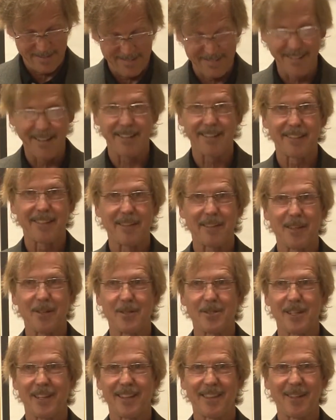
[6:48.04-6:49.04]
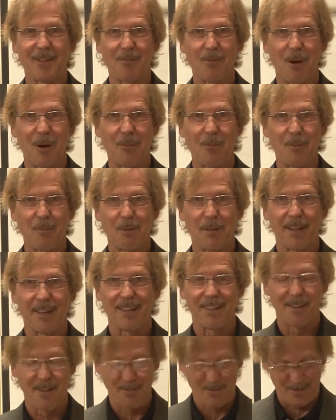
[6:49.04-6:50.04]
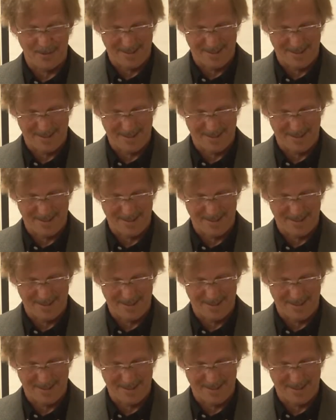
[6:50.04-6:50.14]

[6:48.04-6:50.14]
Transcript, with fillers: Not that there's anything wrong with playing golf